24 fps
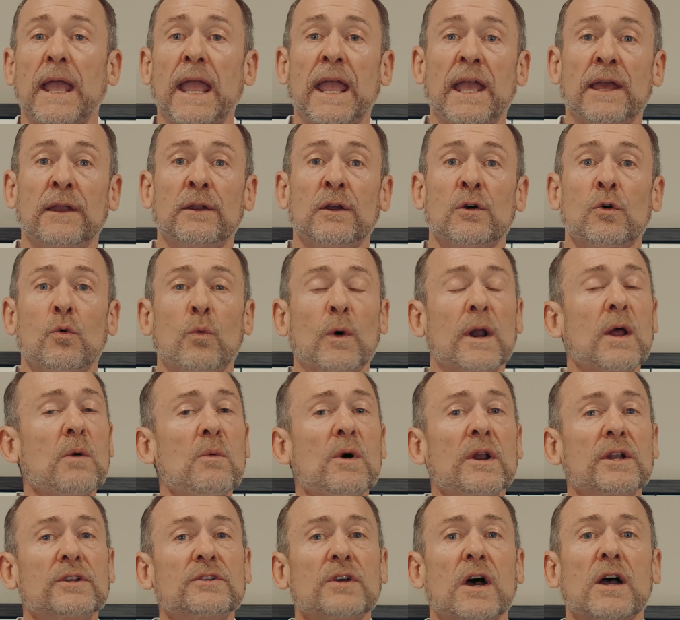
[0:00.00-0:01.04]
And what I
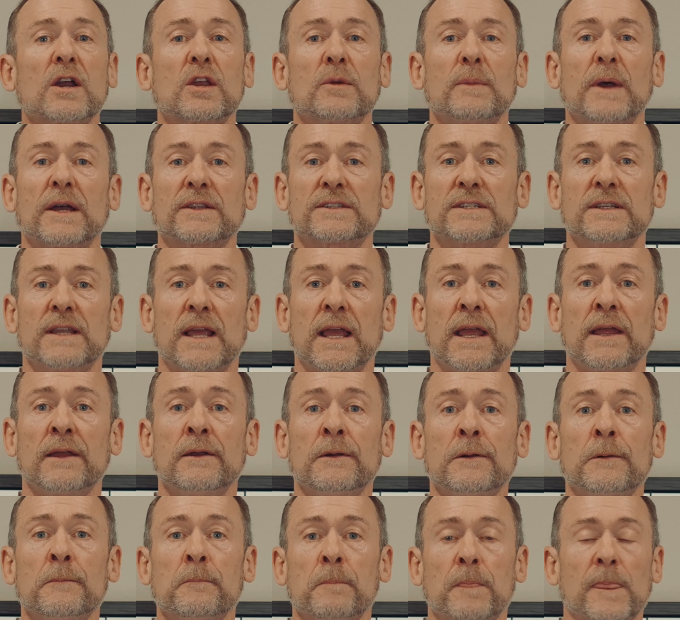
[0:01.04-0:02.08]
want to talk about today
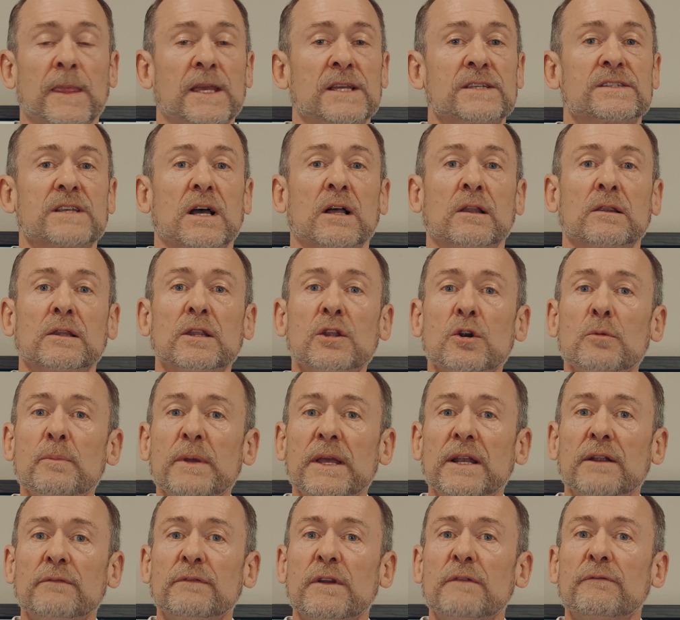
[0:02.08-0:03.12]
is a little
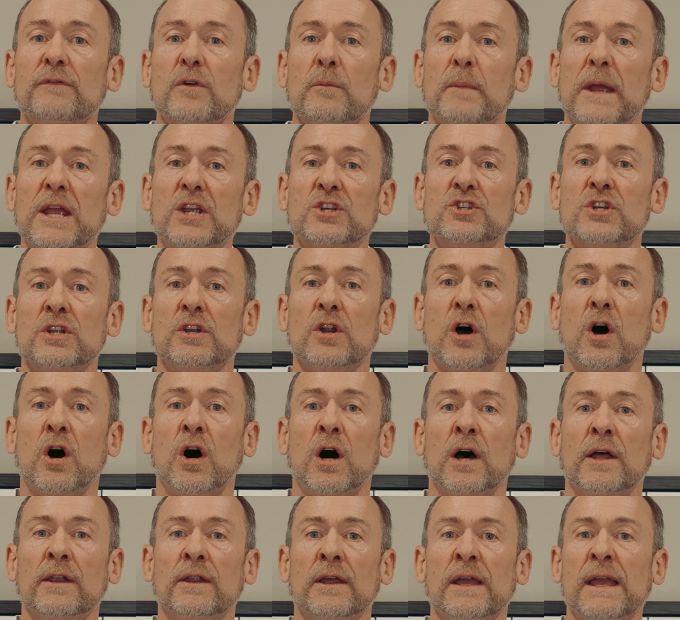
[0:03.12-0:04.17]
bit of information
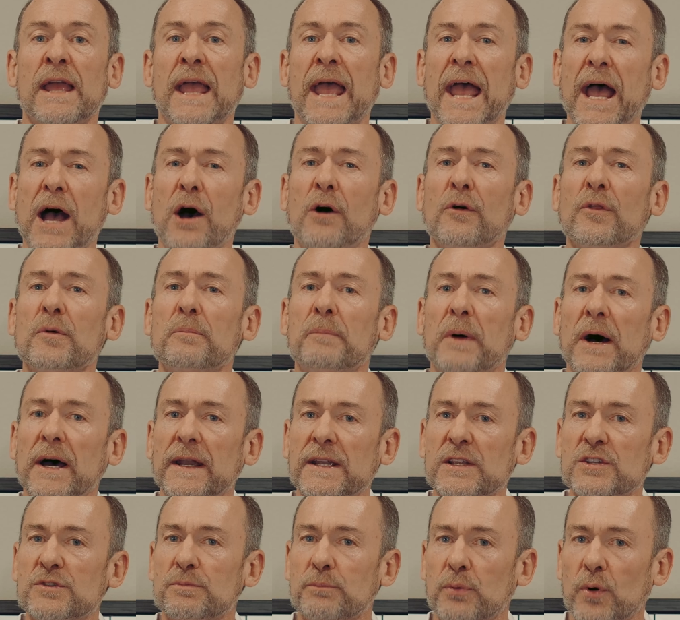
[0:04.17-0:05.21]
on how the
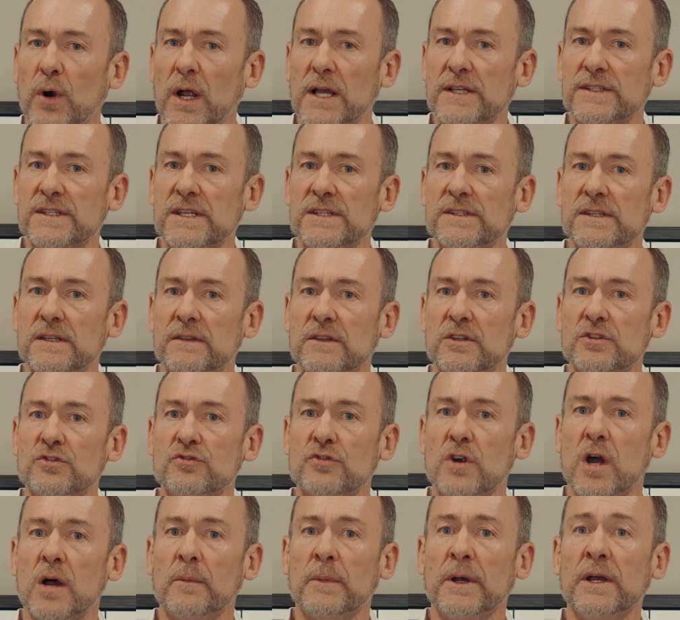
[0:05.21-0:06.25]
body is processing this
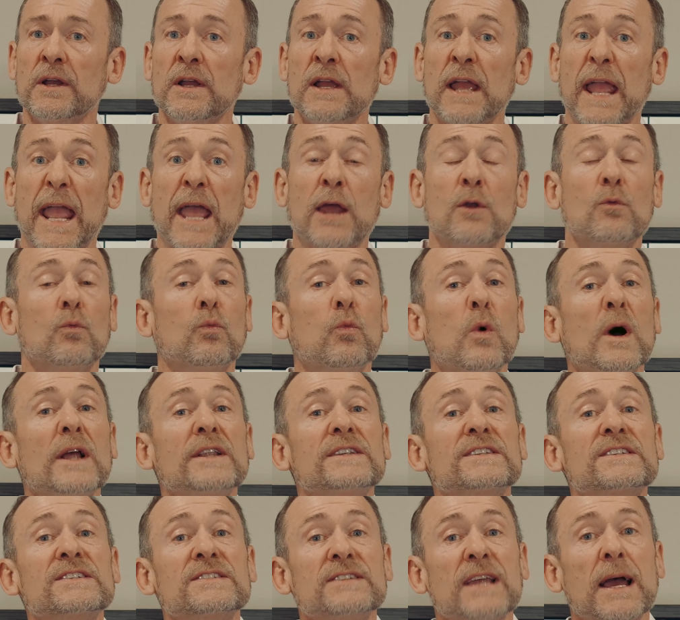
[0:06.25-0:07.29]
trauma and
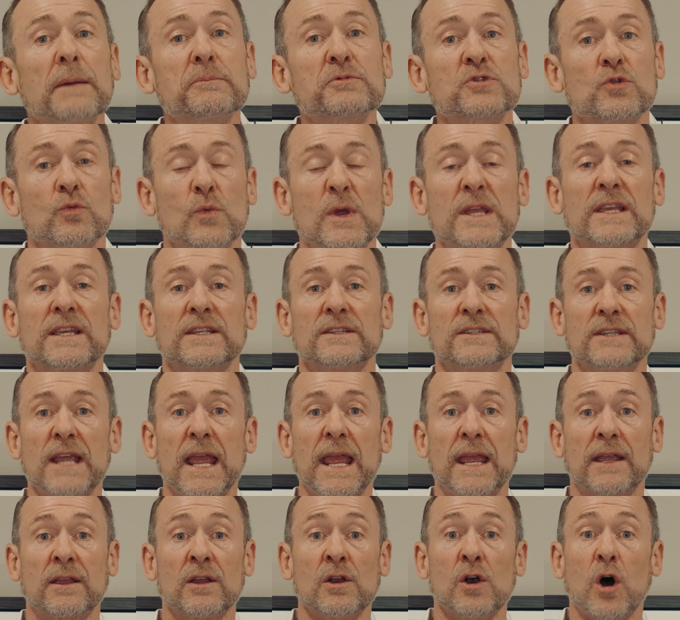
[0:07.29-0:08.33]
what steps we can
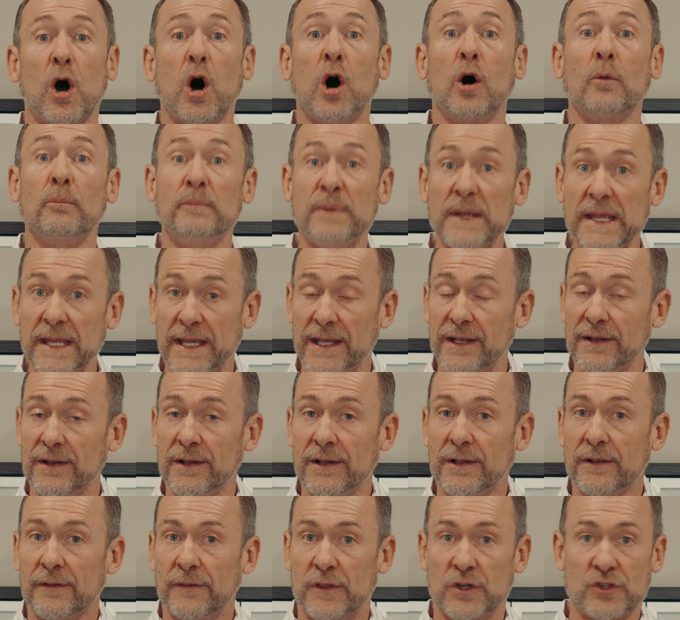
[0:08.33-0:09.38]
take, albeit
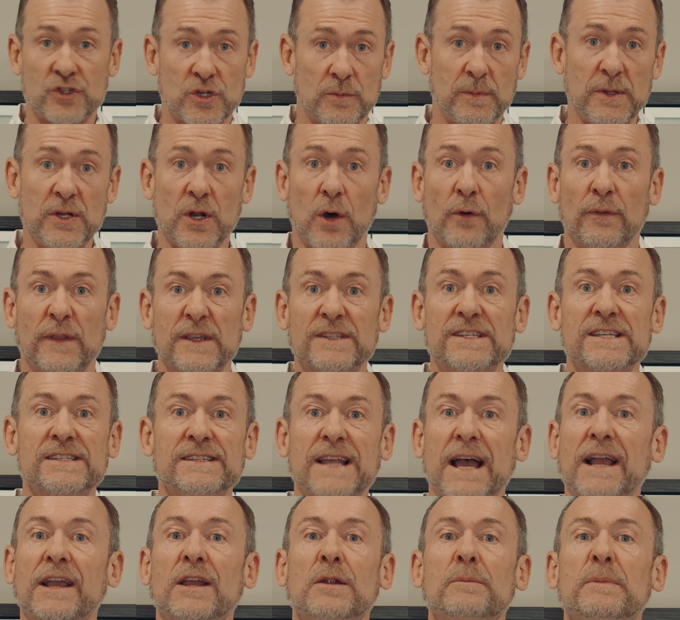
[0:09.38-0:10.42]
this should be known. This is
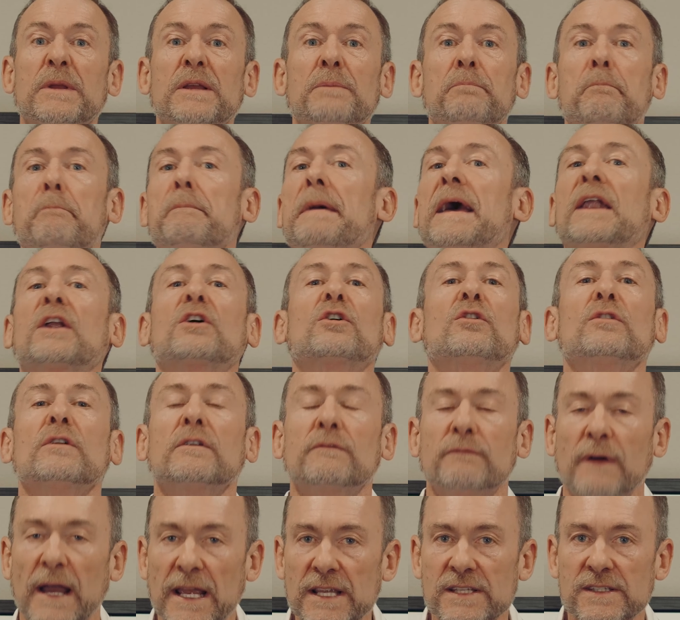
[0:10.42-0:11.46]
not going to be medical
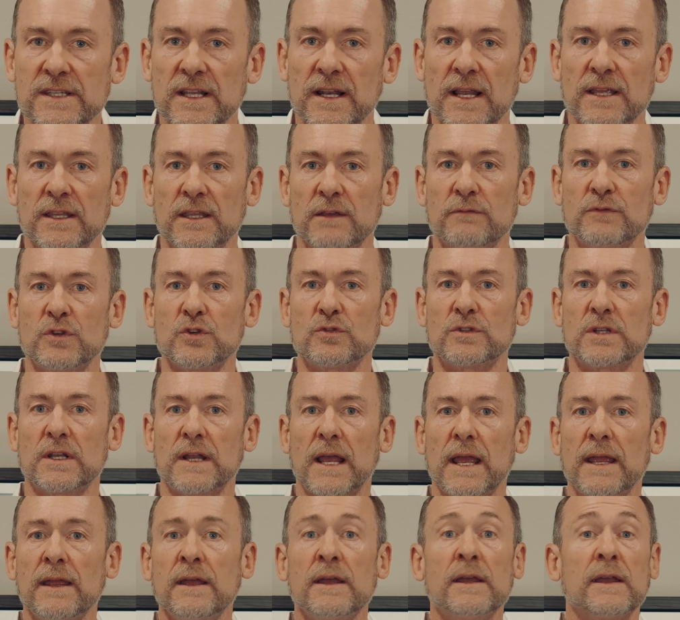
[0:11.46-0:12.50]
advice that I give you
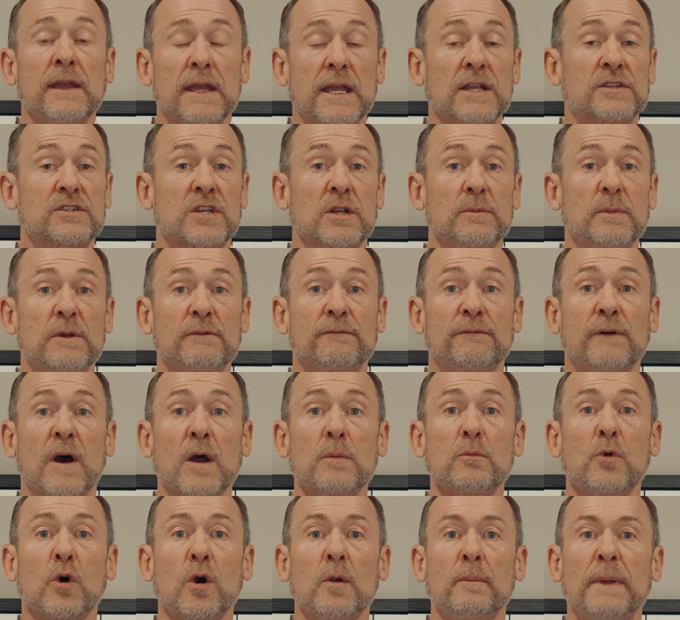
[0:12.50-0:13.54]
today. It's going to be
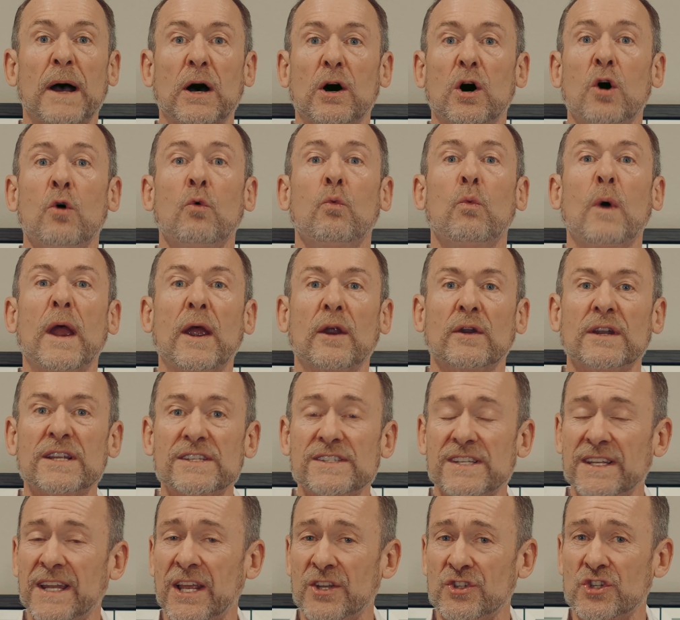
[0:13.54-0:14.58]
far more about
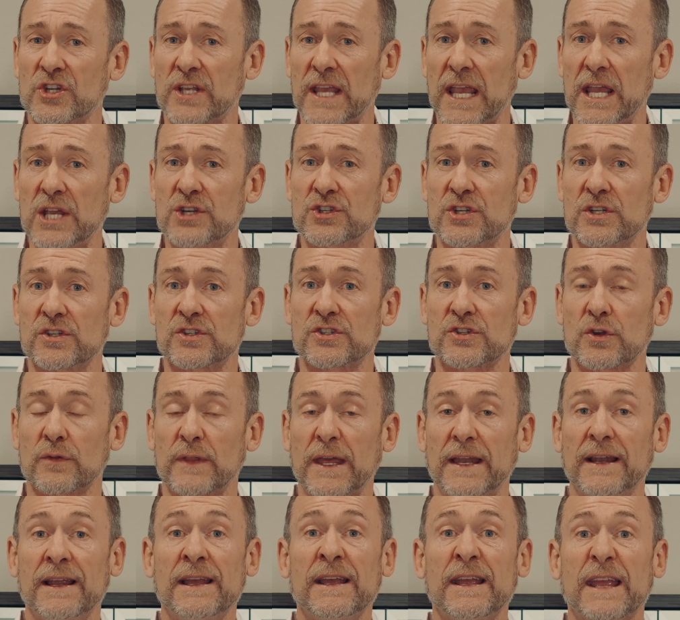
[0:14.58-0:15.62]
awareness and education so
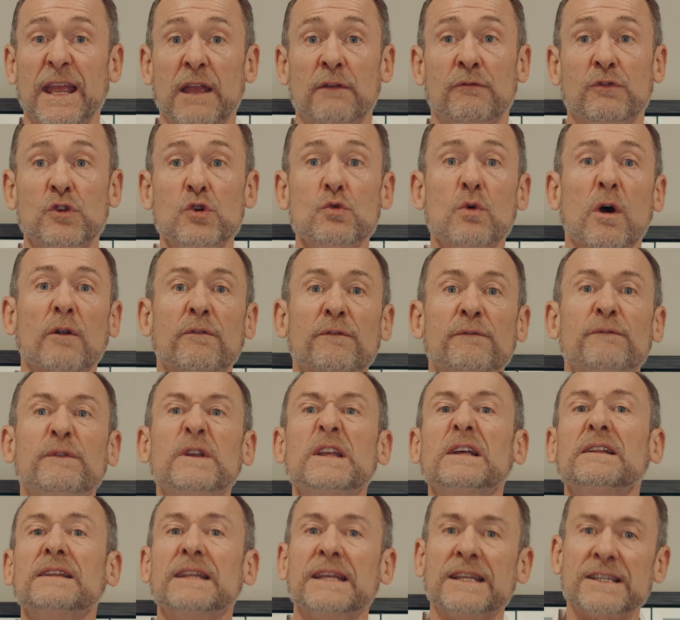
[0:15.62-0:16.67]
that if you are
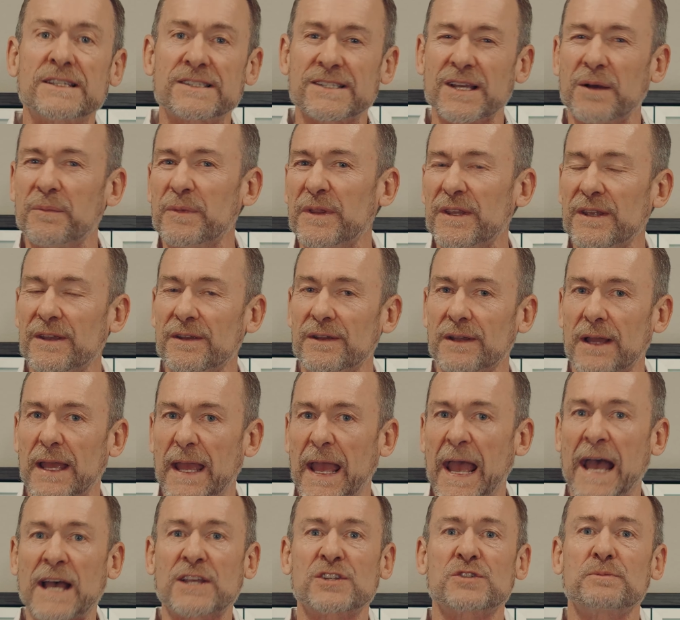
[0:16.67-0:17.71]
feeling some of the
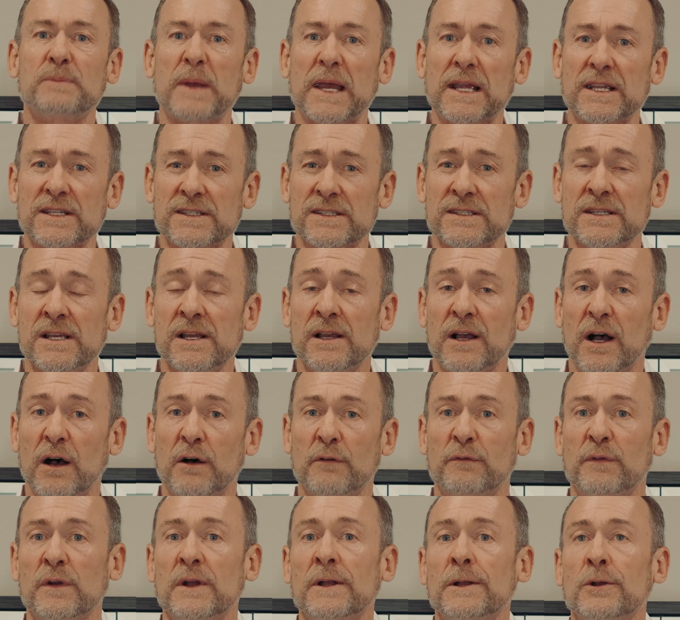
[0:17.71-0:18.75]
aspects
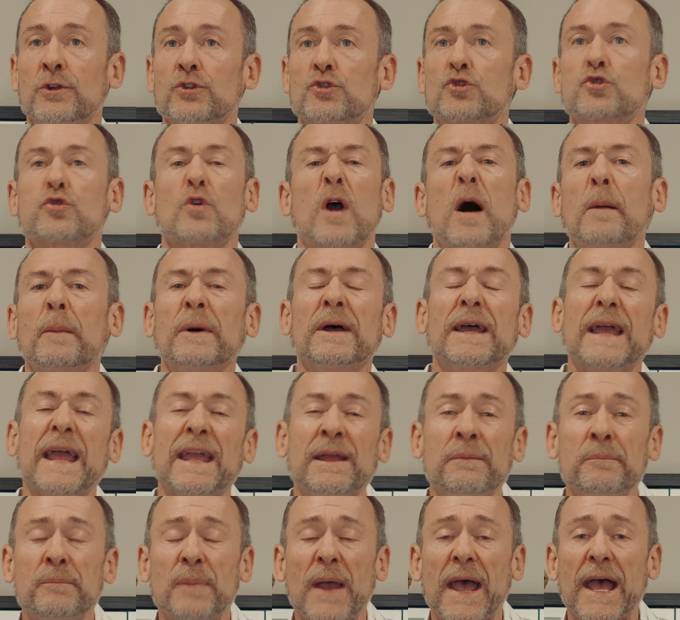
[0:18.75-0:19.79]
of trauma
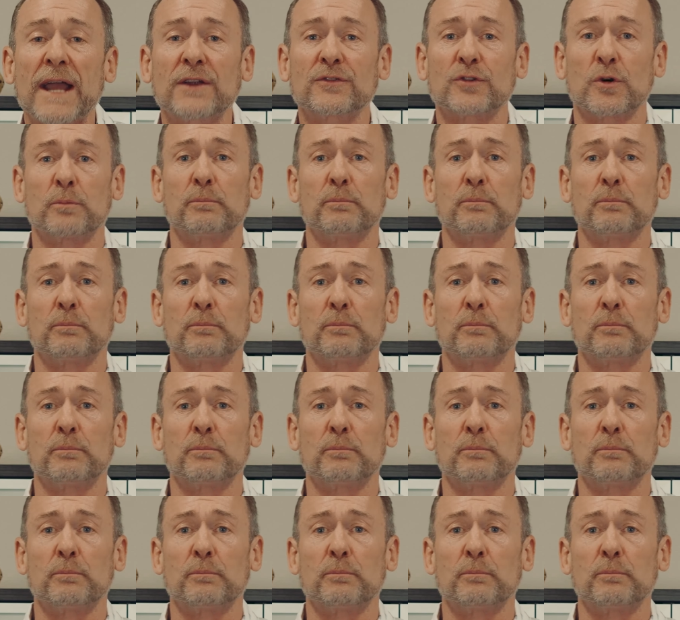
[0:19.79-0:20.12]
impact